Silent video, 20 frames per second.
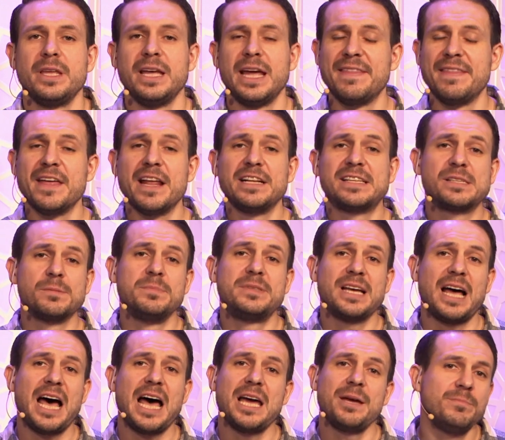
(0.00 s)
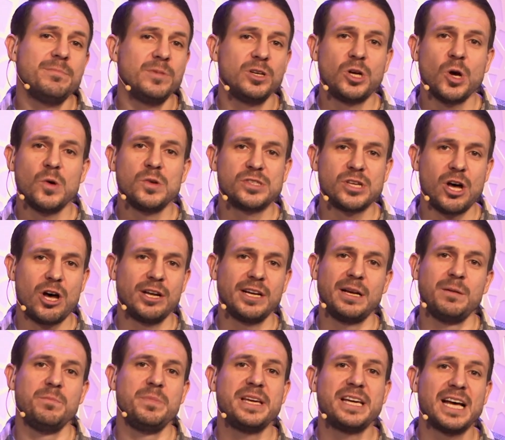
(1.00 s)
And then some time goes on,
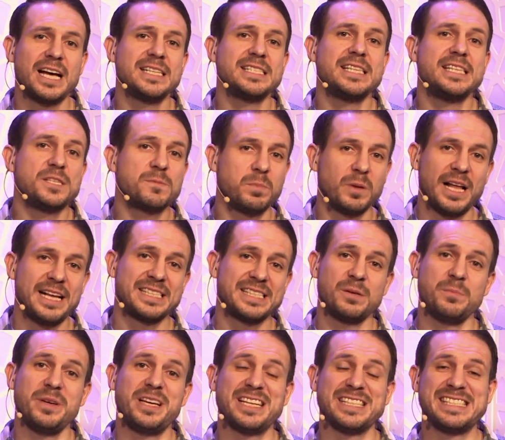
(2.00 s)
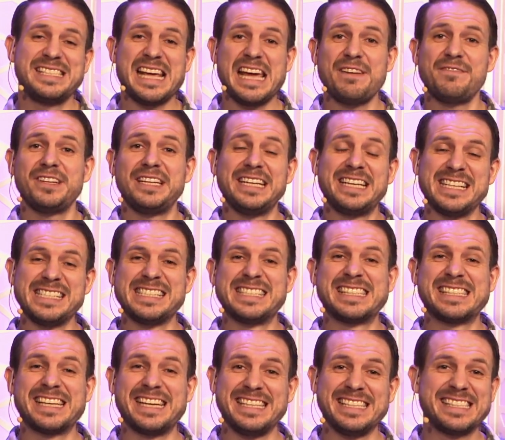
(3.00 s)
and because of this blessing, because David
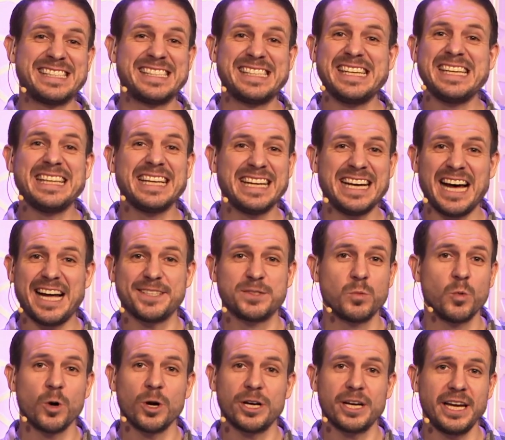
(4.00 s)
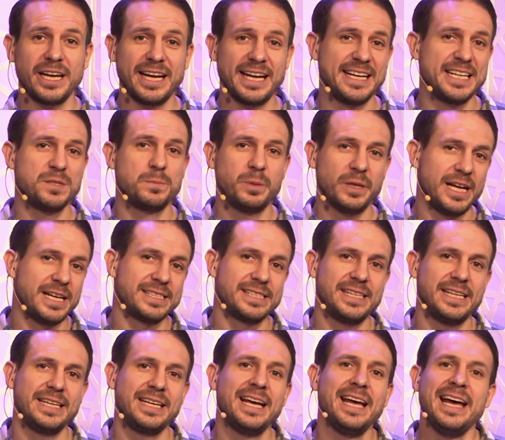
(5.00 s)
can see that God's working and he's
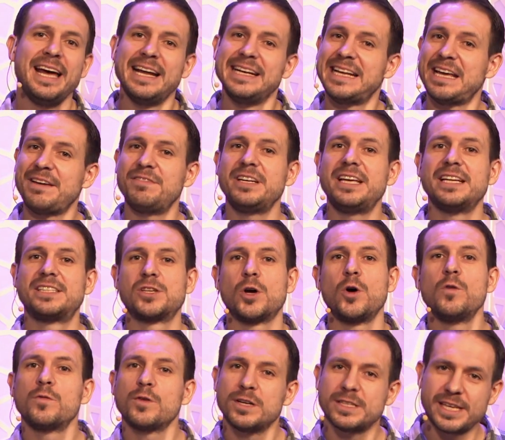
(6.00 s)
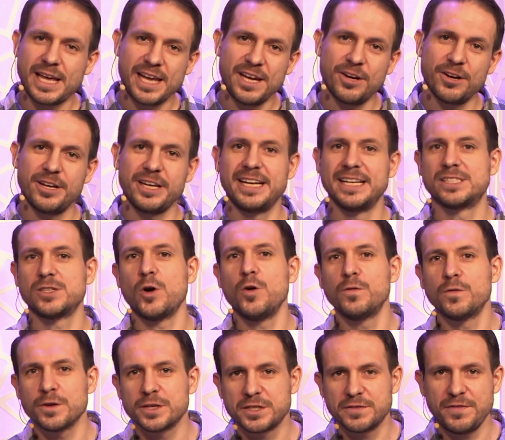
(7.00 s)
blessing, David gets over his anger, he gets
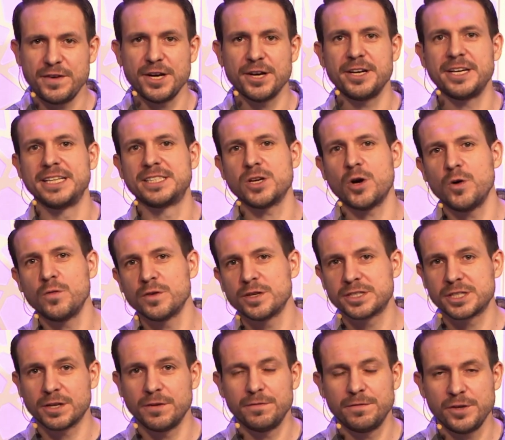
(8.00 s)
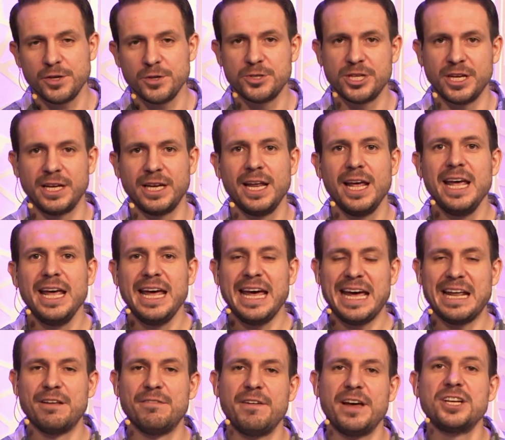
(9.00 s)
over his fear, he gets over his confusion,
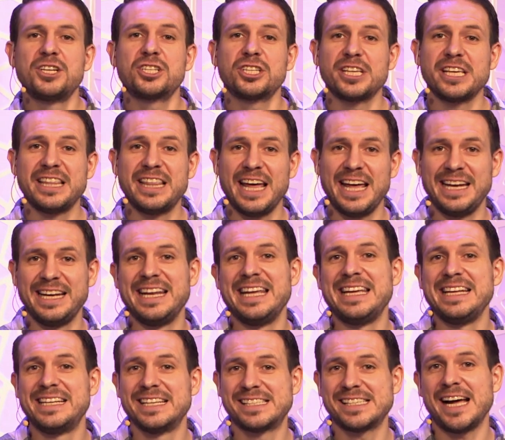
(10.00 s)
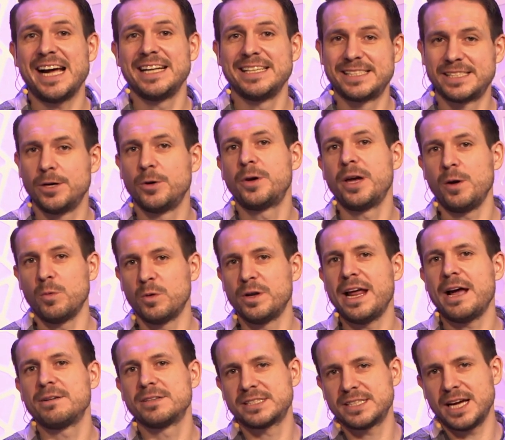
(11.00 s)
and eventually then he decides, okay, well
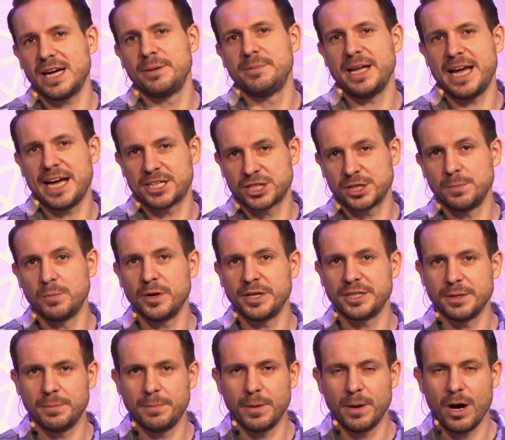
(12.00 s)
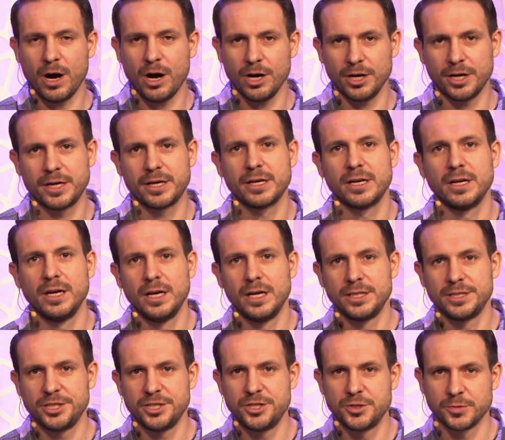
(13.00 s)
now it's time to actually bring the ark
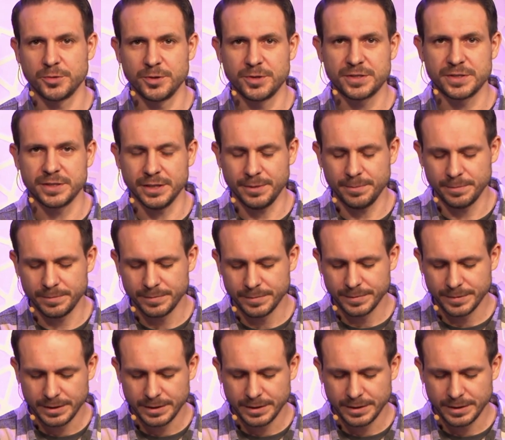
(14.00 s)
to Jerusalem.